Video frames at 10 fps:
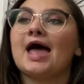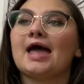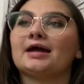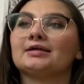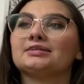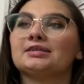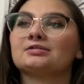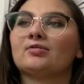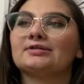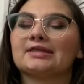and
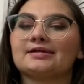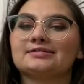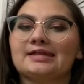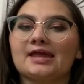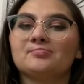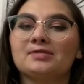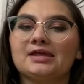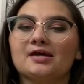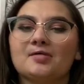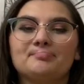this one does take
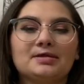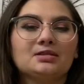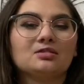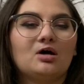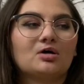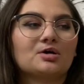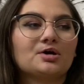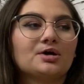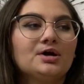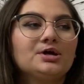me a bit
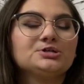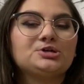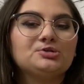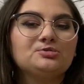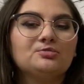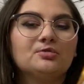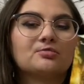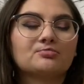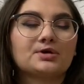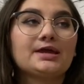longer to
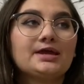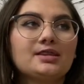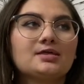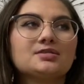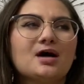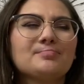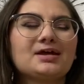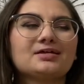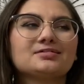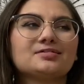read, not
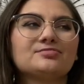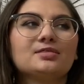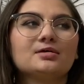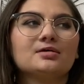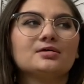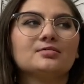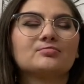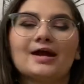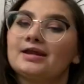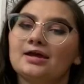because of the
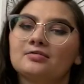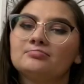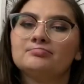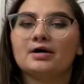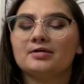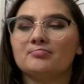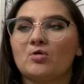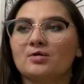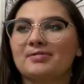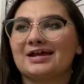writing, but
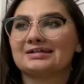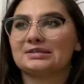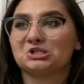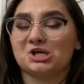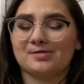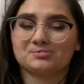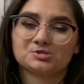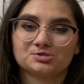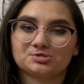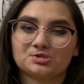more because the
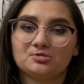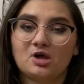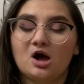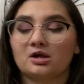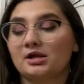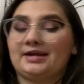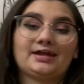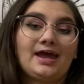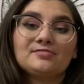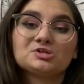chapters are so long and
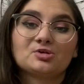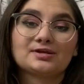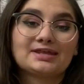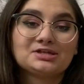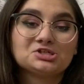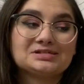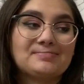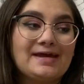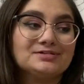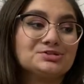I have a short attention
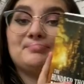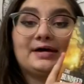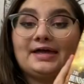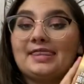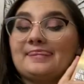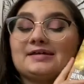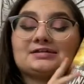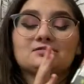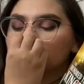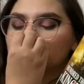span. But
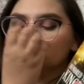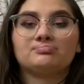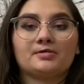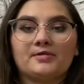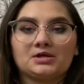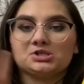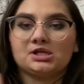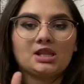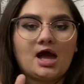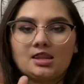this,
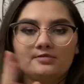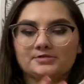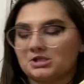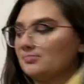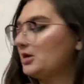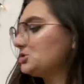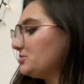perfection. I love it so much.